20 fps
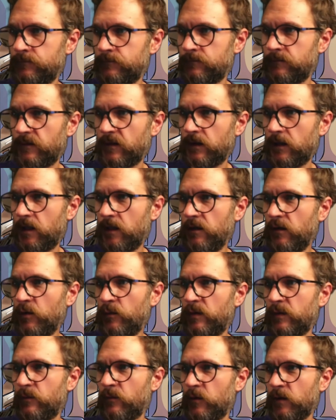No, ah, a little
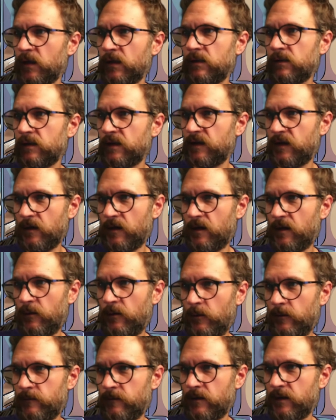bit more. Let's hear that
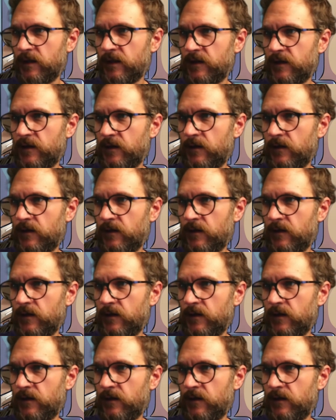whole phrase.